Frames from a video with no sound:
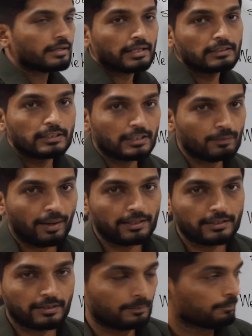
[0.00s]
triangle
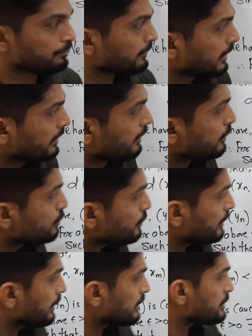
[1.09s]
inequality.
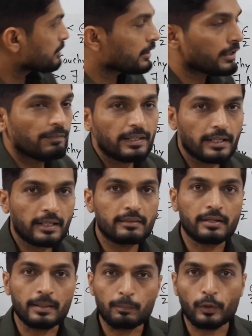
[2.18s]
So here generally we
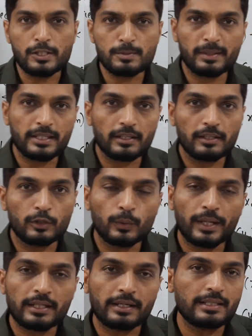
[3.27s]
take three points, but you
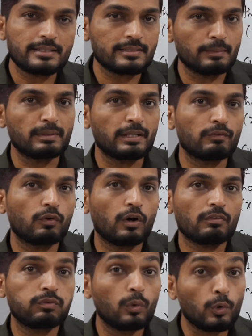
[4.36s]
can write the same thing
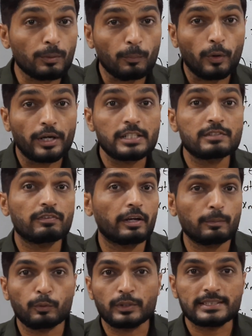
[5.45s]
for four points,
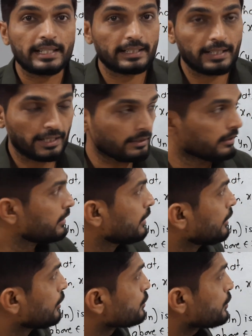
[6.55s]
five points, like that.
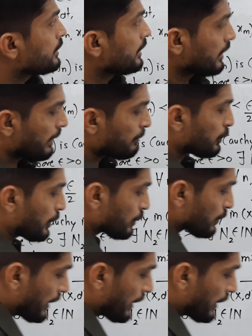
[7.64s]
So here I'm going to